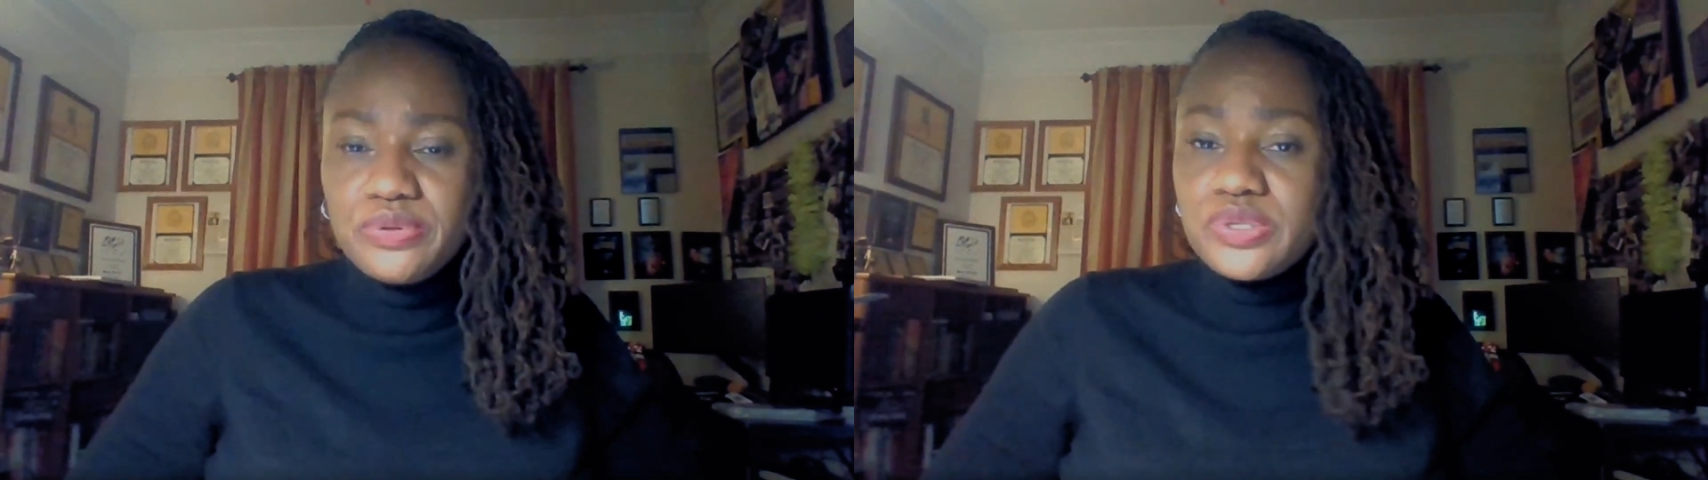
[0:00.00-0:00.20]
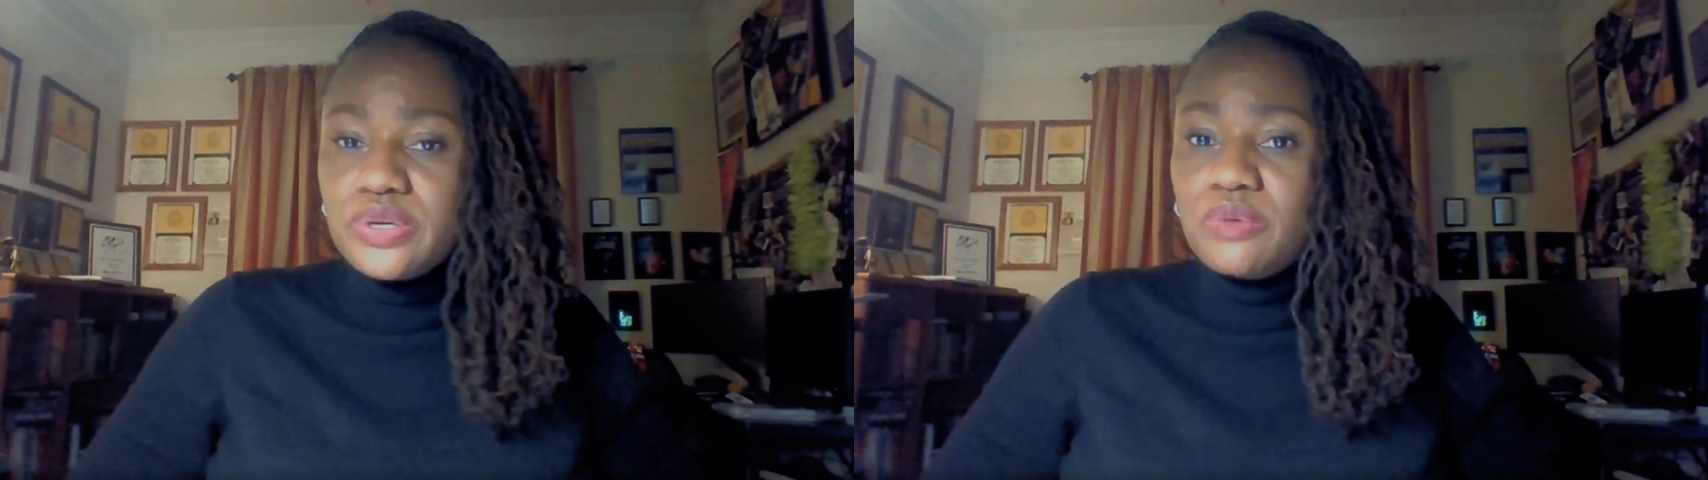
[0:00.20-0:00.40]

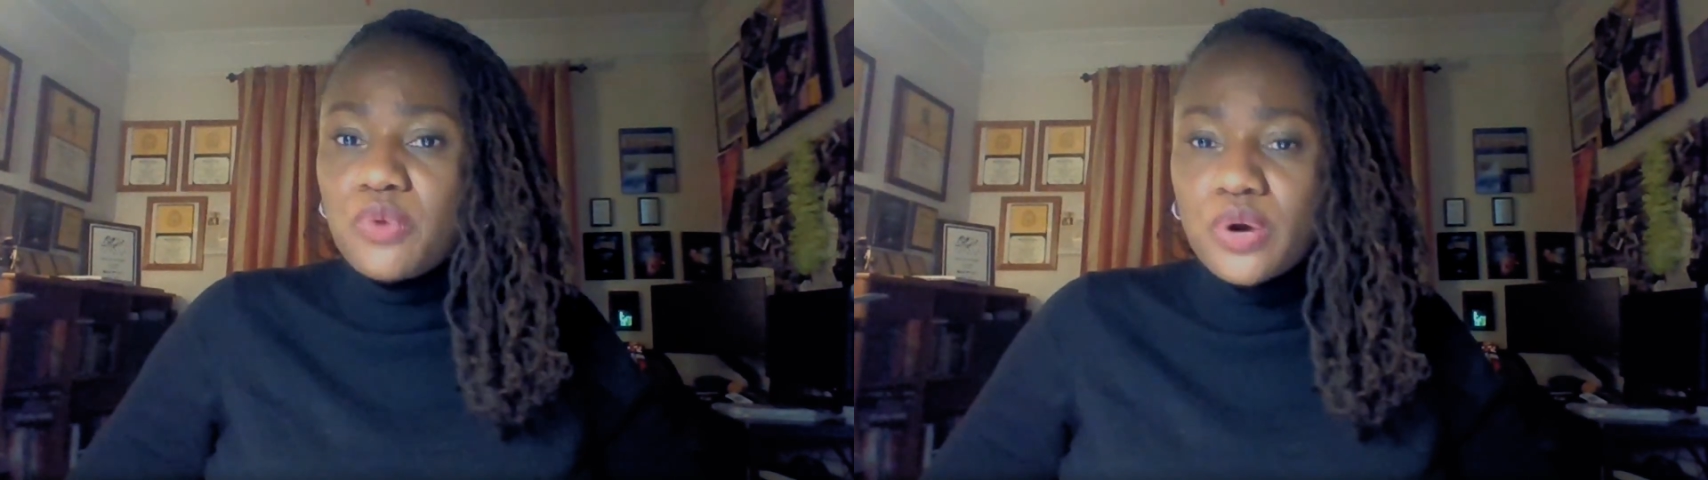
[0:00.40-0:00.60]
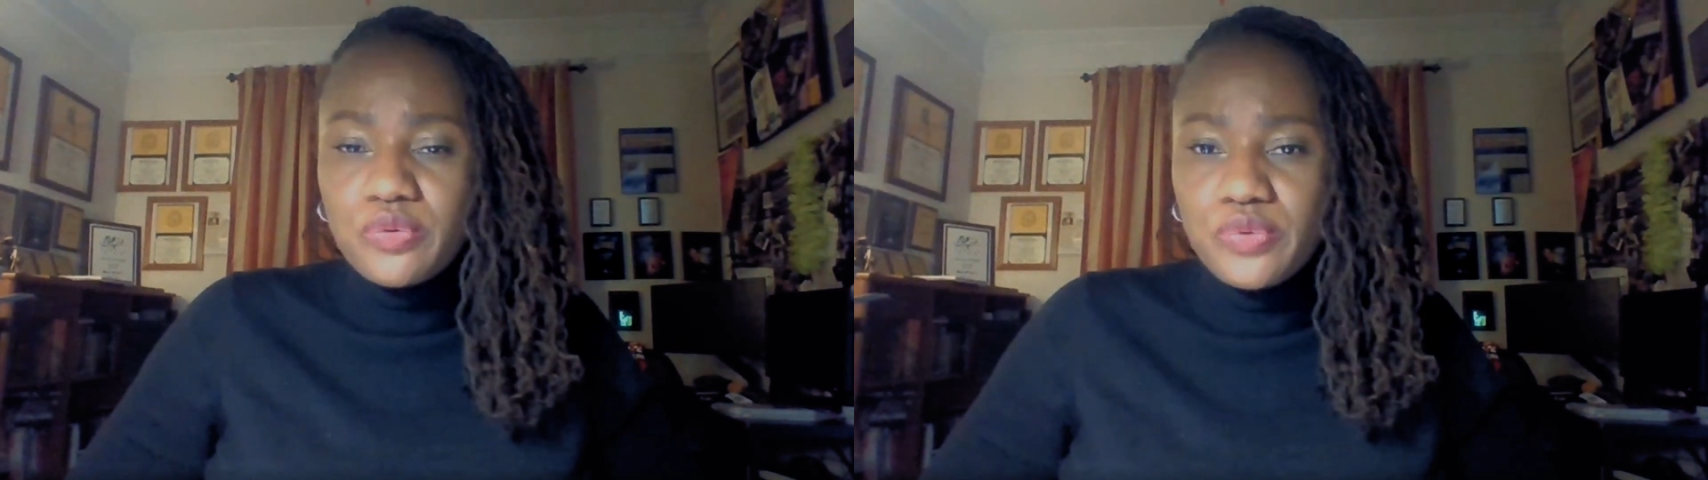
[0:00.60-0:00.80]
who's going to
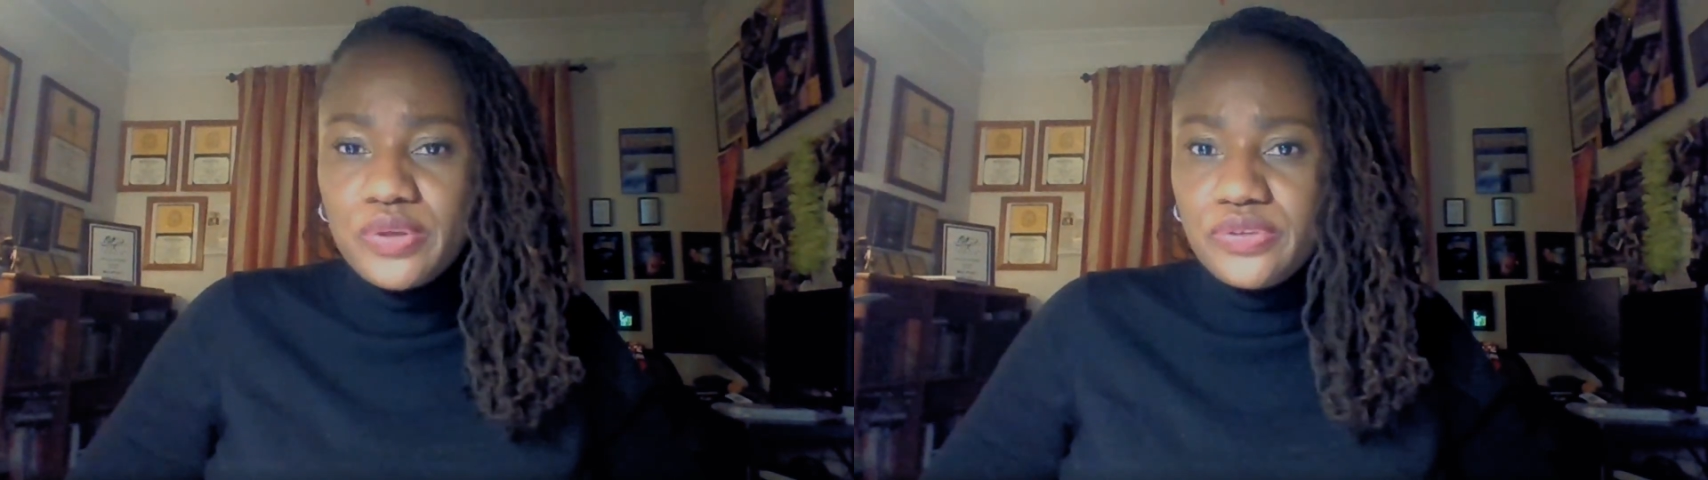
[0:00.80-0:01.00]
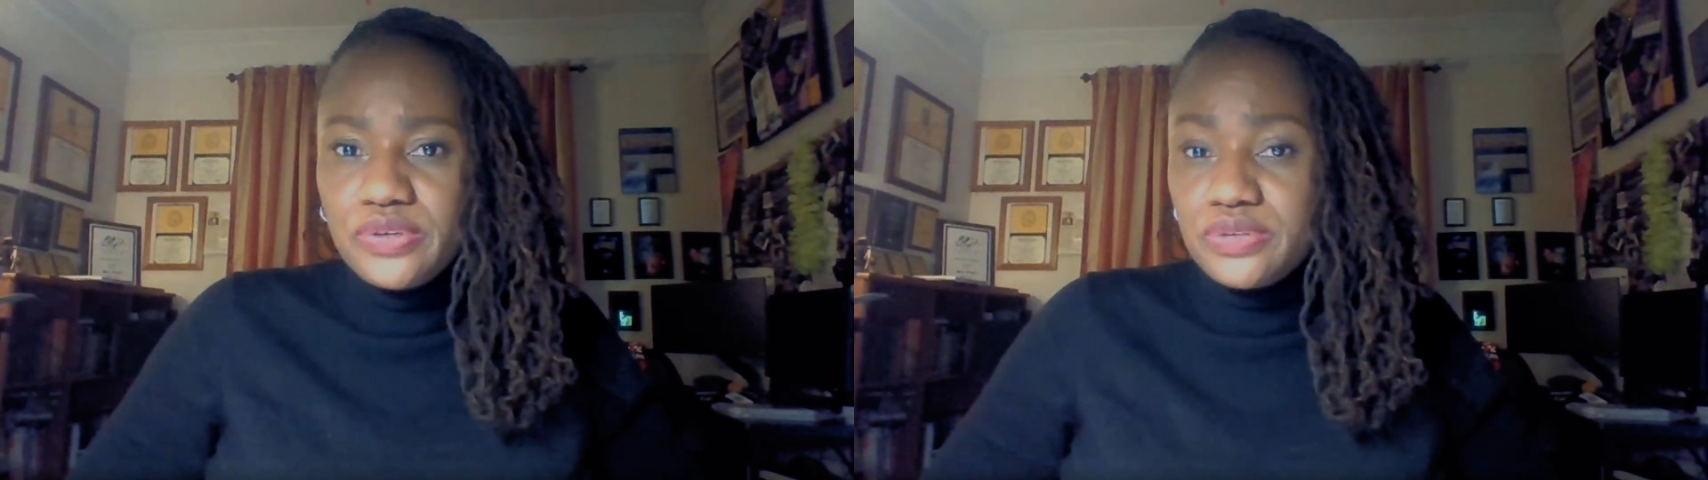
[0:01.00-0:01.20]
work
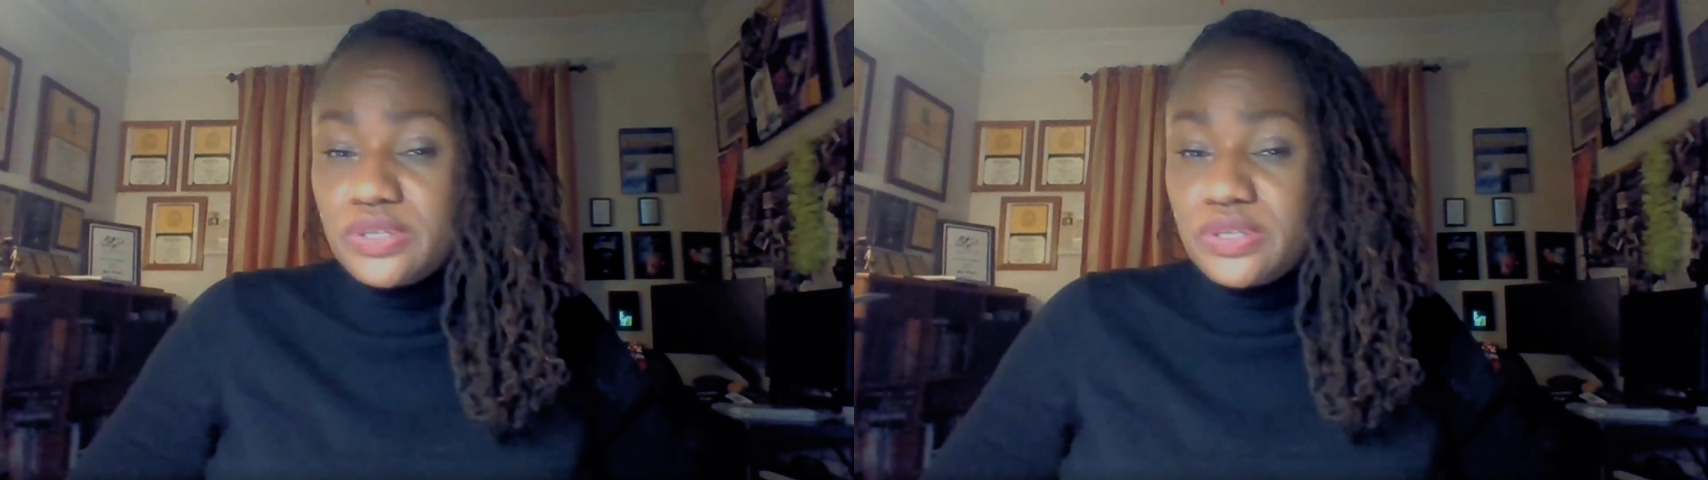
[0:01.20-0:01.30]
with you to